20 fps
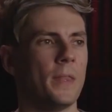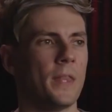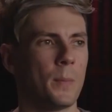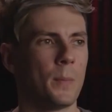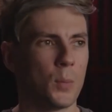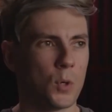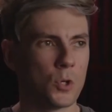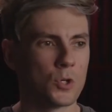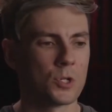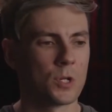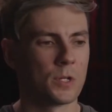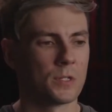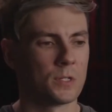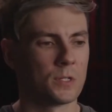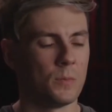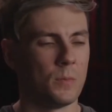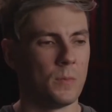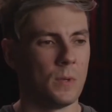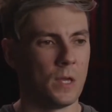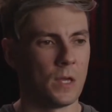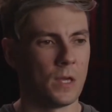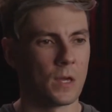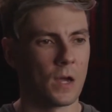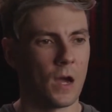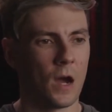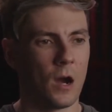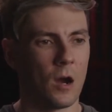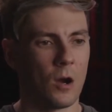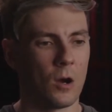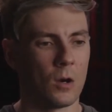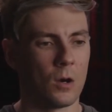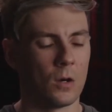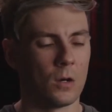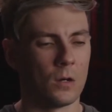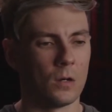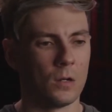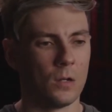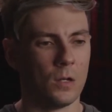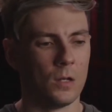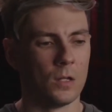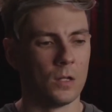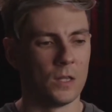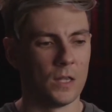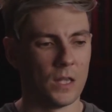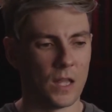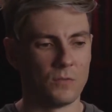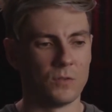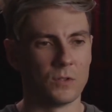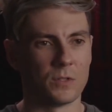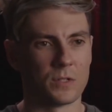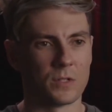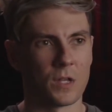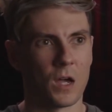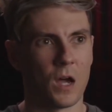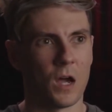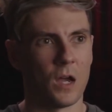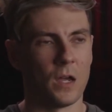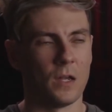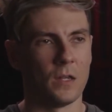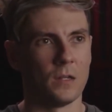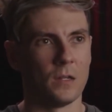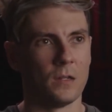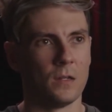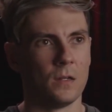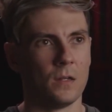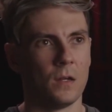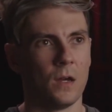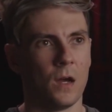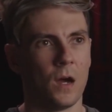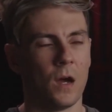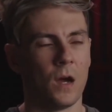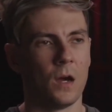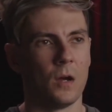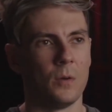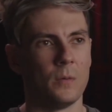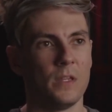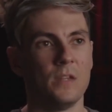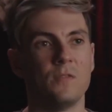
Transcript: And that pushed us to make our level design uh,